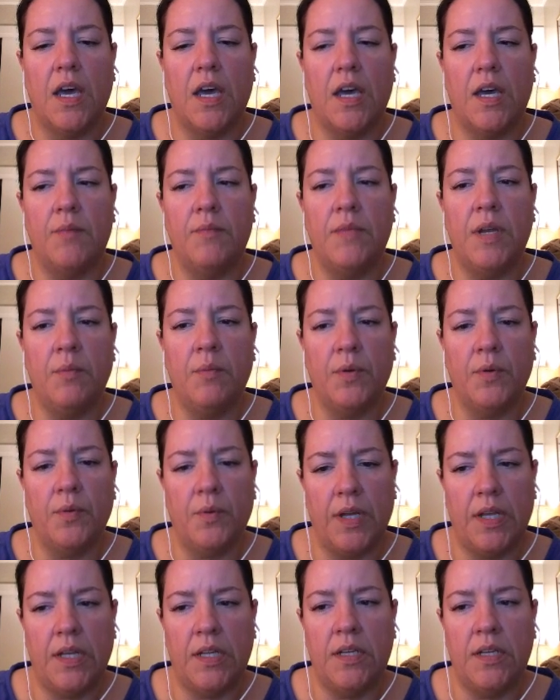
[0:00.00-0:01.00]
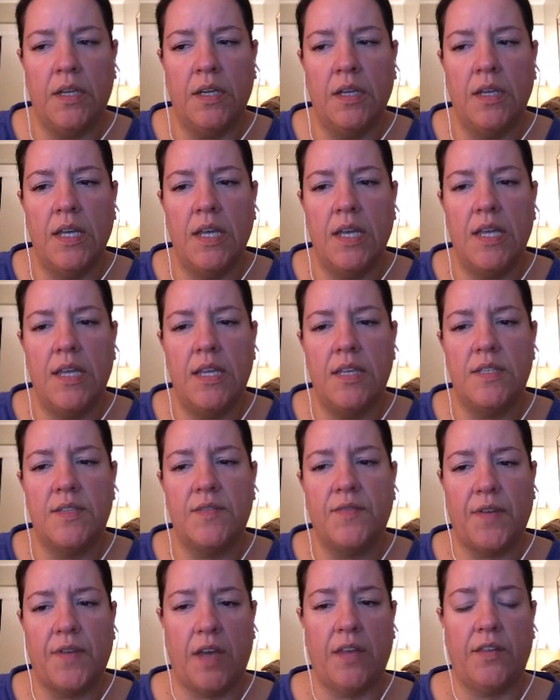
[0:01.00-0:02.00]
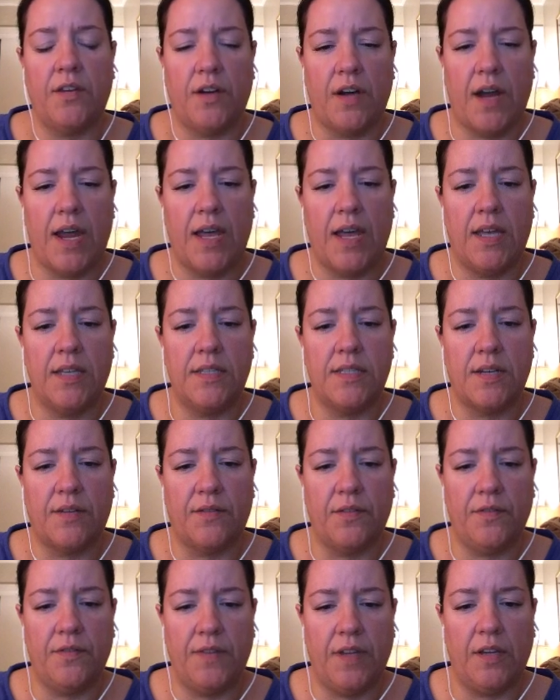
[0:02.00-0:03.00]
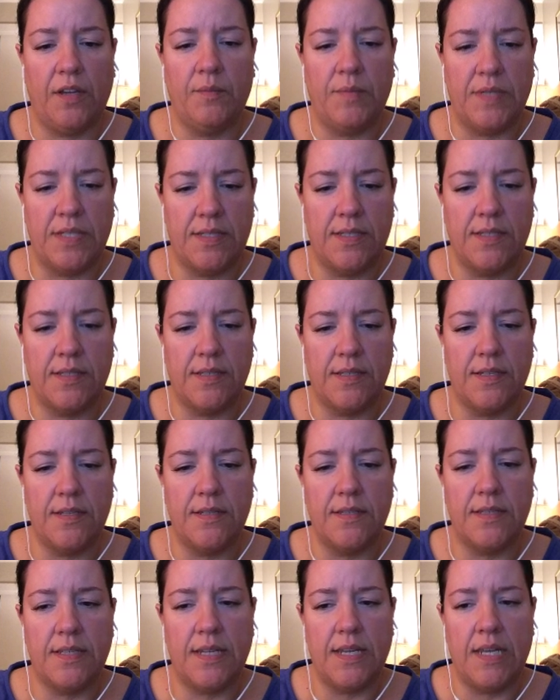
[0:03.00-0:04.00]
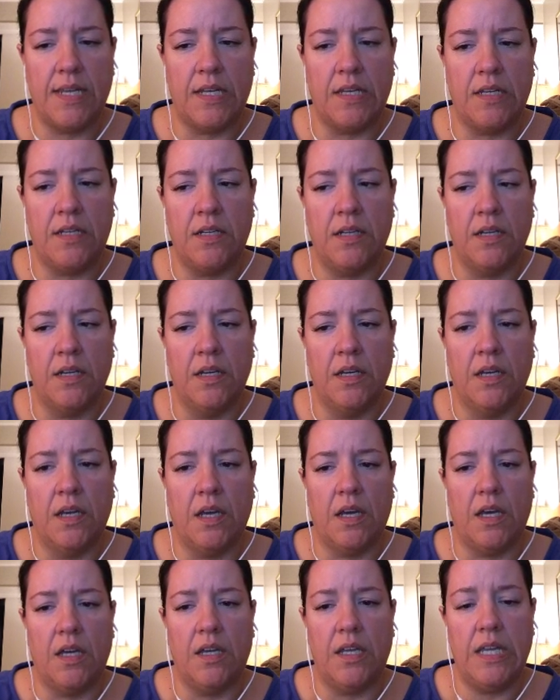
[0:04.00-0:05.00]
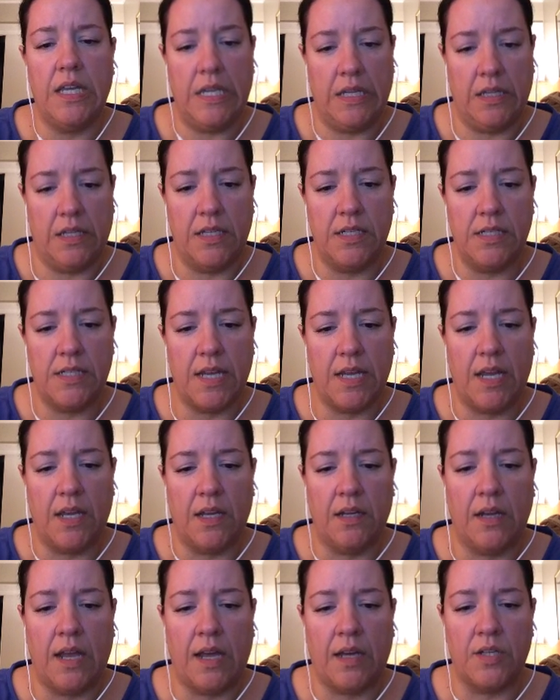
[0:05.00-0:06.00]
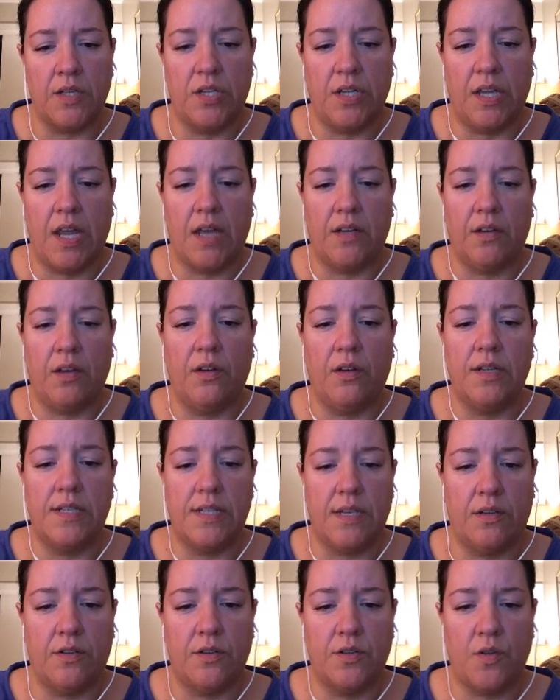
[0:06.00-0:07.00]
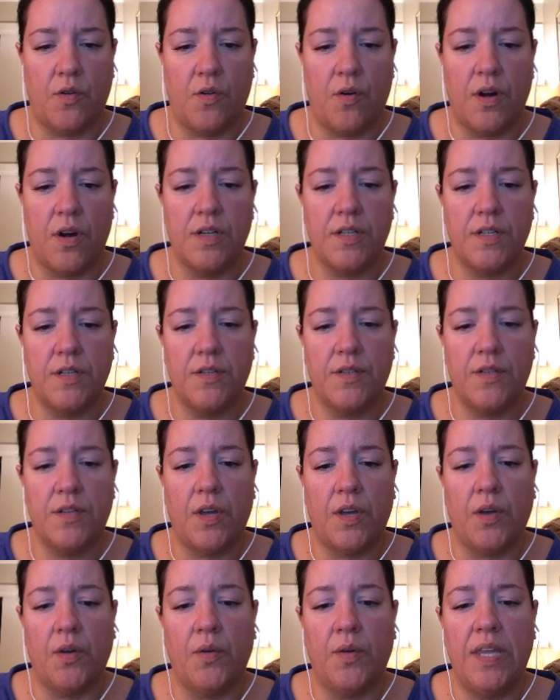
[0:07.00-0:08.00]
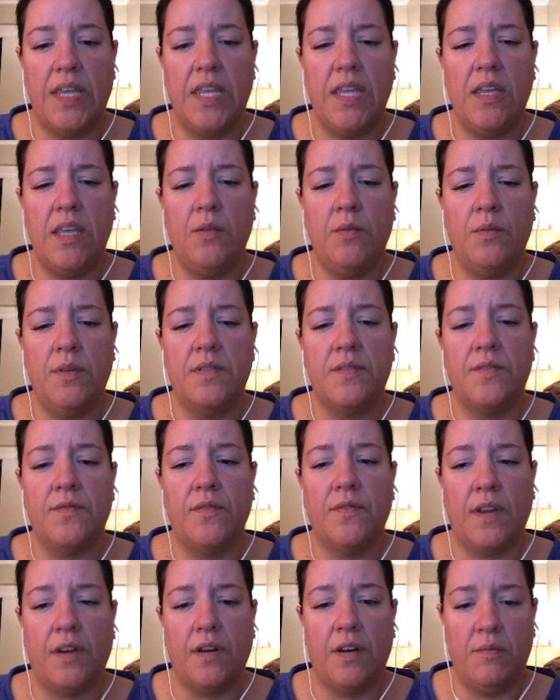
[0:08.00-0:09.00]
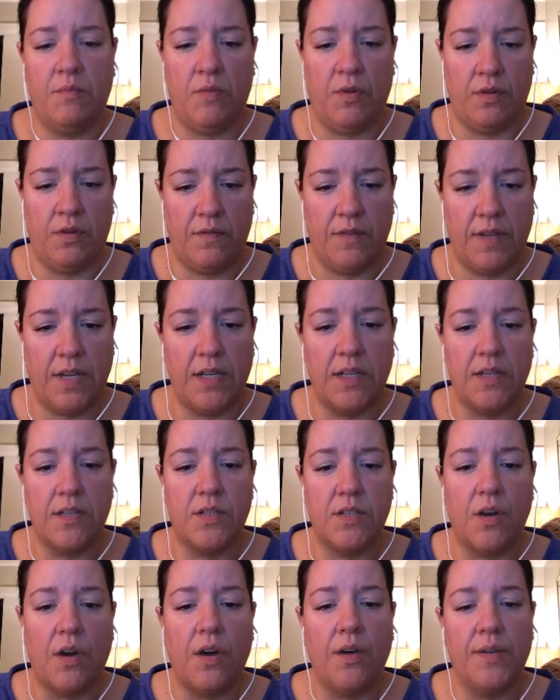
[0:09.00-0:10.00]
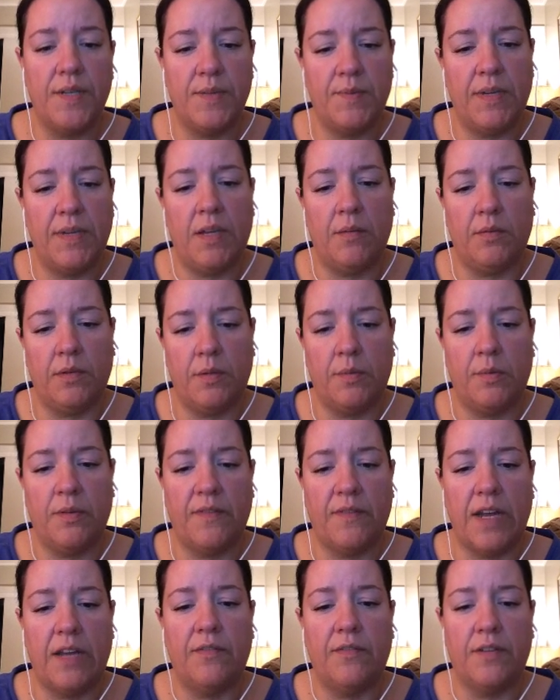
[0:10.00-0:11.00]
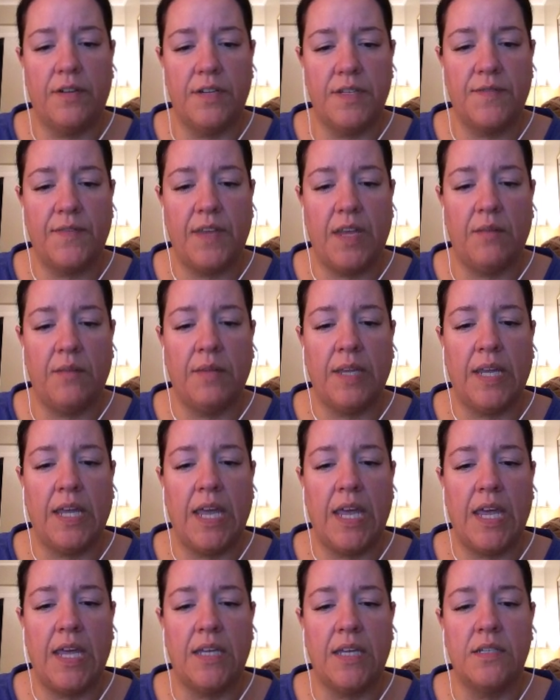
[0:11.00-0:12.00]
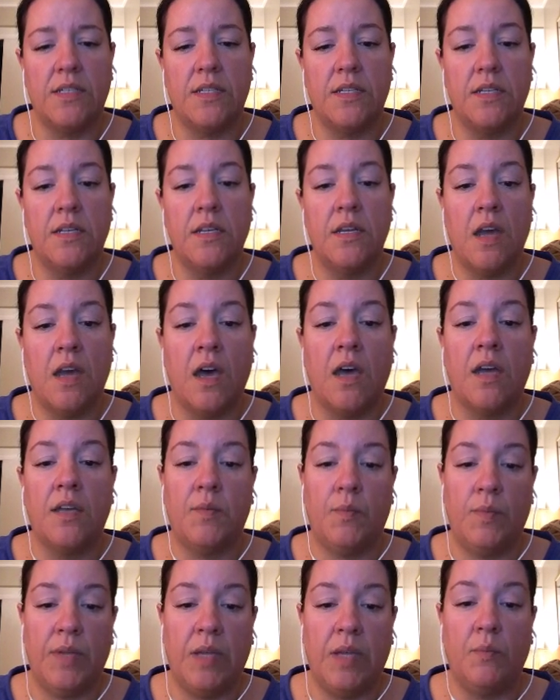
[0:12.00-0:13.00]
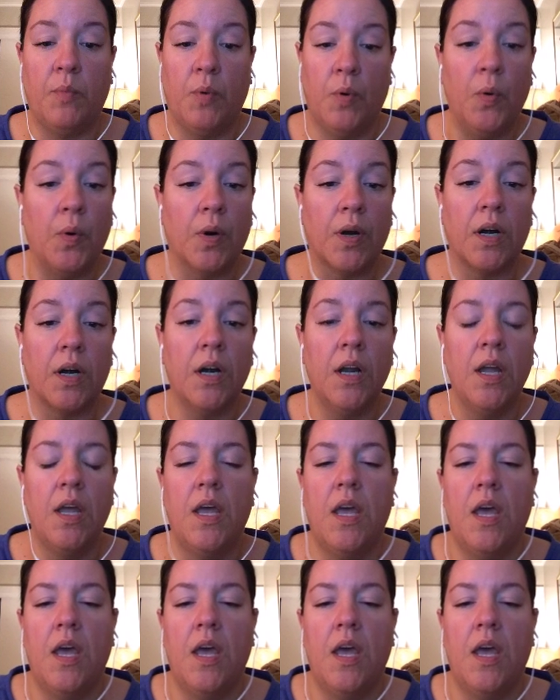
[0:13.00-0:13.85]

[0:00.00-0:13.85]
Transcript: Number one, his father had several failed businesses in England and actually had to go to debtor's court. So he was very motivated to always be able to provide for his family and to not be poor,